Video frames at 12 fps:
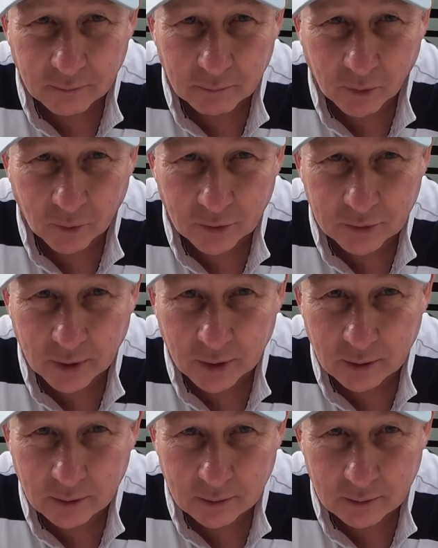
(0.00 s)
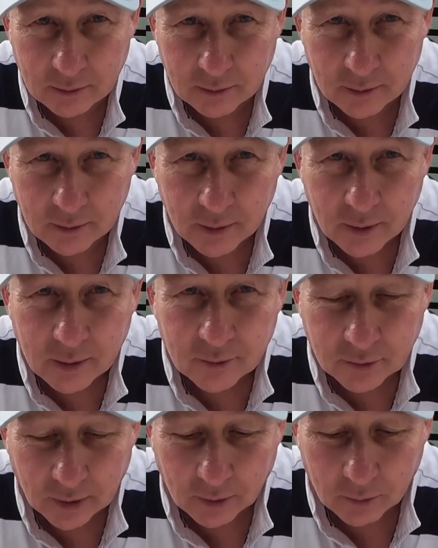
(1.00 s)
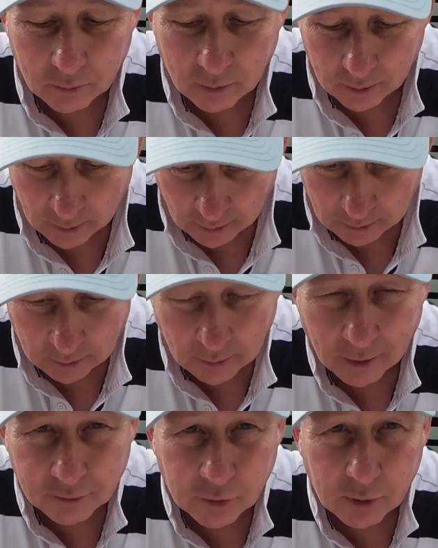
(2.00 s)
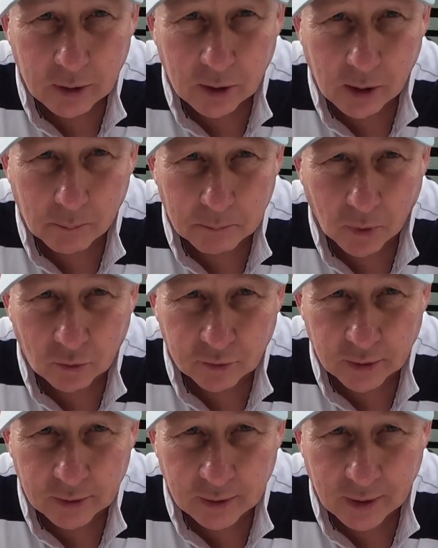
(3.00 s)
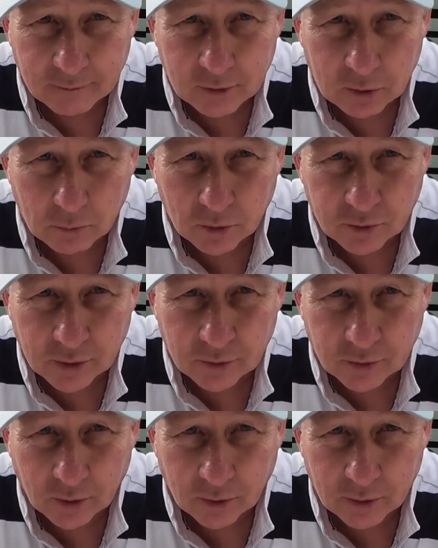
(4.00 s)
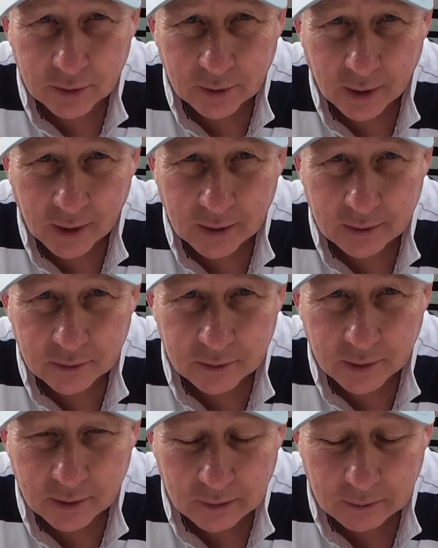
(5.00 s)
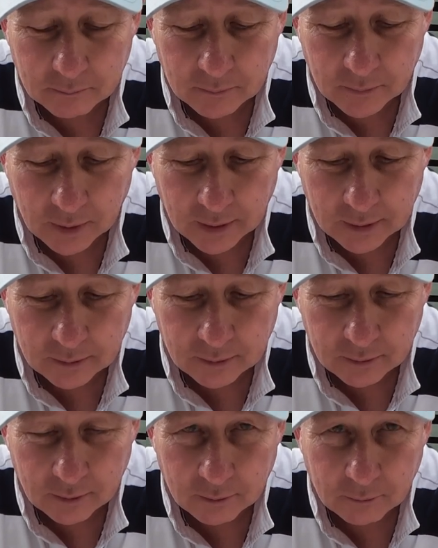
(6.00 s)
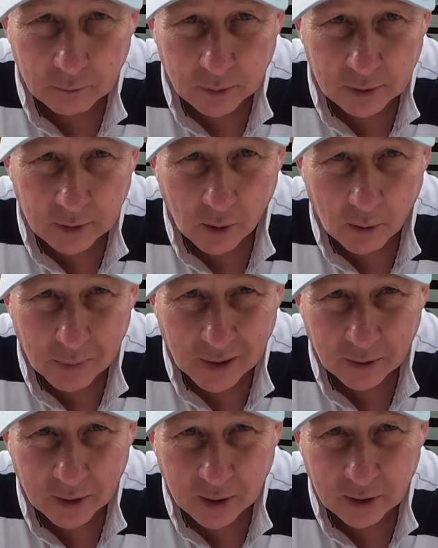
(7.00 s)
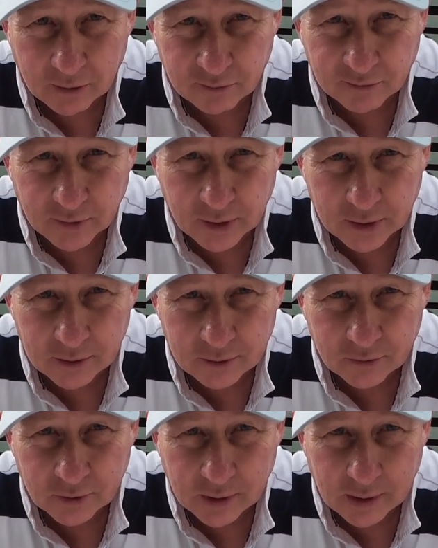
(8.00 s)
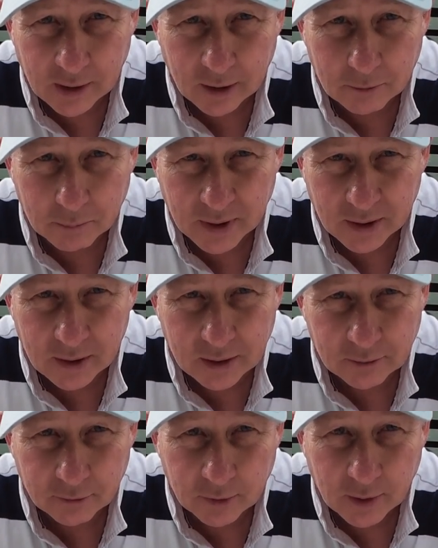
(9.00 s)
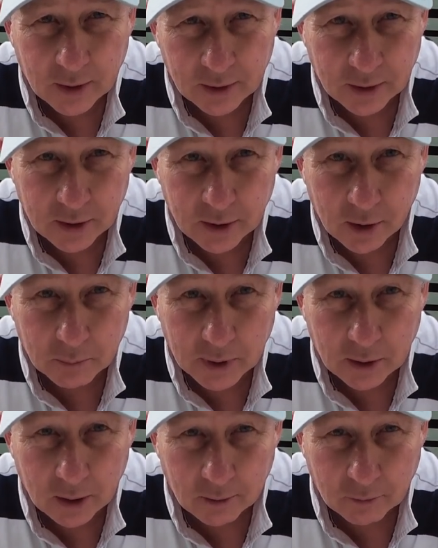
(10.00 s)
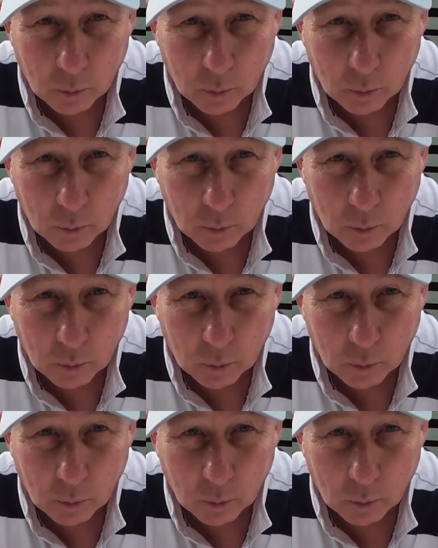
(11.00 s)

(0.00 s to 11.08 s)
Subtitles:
monitor. So I'll do a little unboxing, have a look what's inside, and then we'll go about getting it fitted and see how it behaves. And you know me, I love